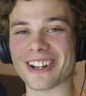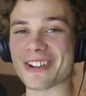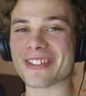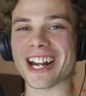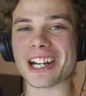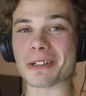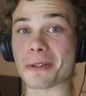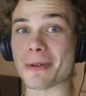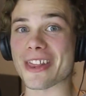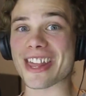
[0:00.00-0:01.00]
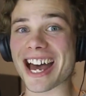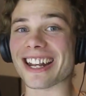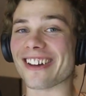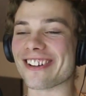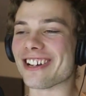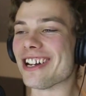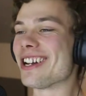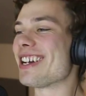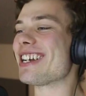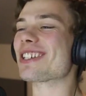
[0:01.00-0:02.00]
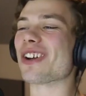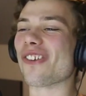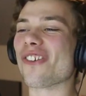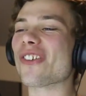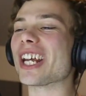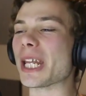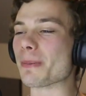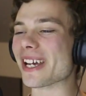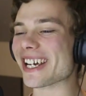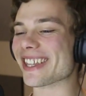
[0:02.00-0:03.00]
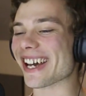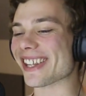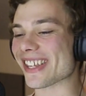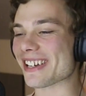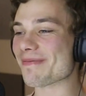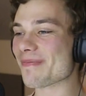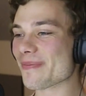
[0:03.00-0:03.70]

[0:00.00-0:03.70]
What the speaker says: low, but none of them were that low. He's got to really peg that thing.